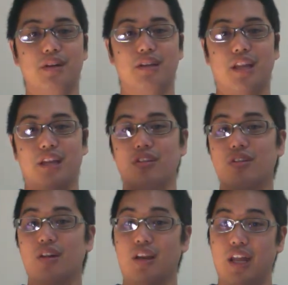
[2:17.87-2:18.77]
the
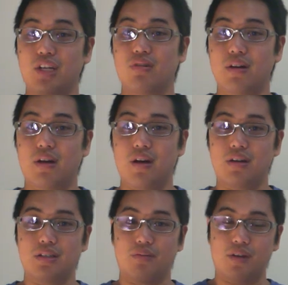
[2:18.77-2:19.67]
electric
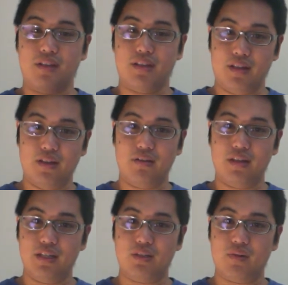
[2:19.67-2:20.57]
cars, the one the little
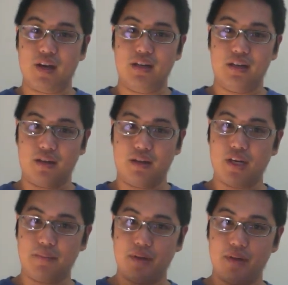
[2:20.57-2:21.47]
kids ride in, the one
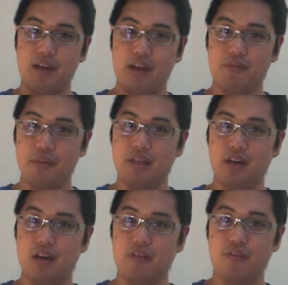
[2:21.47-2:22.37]
I'm going to get for my
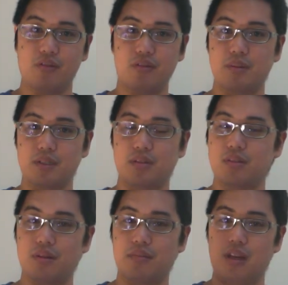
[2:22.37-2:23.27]
daughter for Christmas or
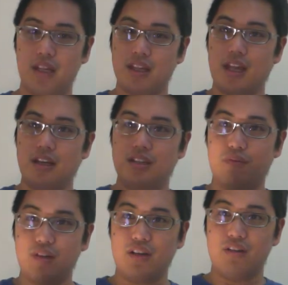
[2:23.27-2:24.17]
something like that. It's the
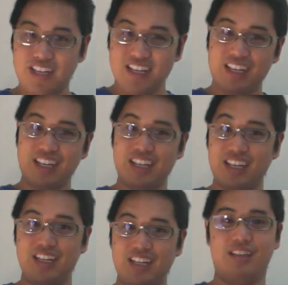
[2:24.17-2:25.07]
one that goes,
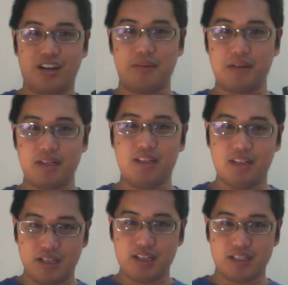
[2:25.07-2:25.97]
you know what I mean?
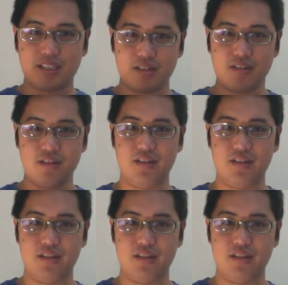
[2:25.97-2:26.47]
It's the